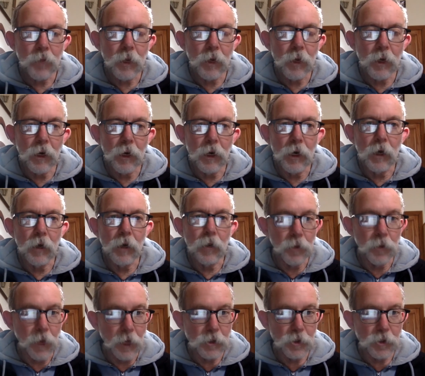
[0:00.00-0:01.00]

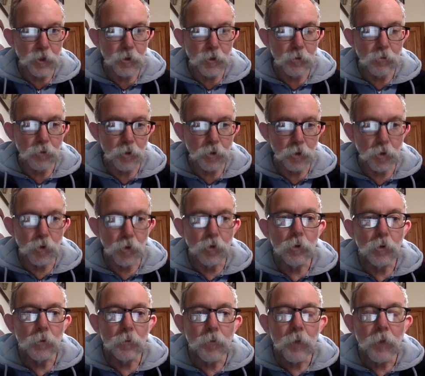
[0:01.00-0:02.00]
That's true.
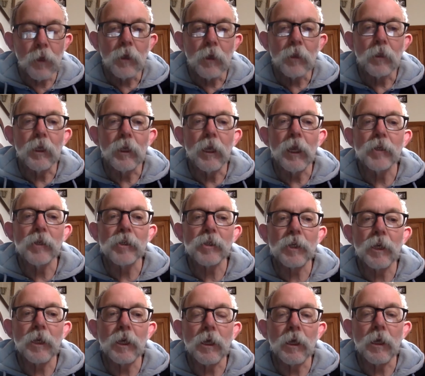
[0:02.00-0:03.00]
The next
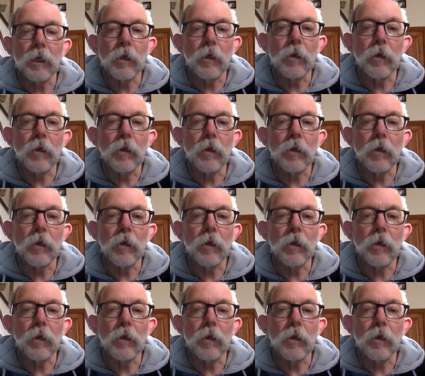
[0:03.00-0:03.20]
thing,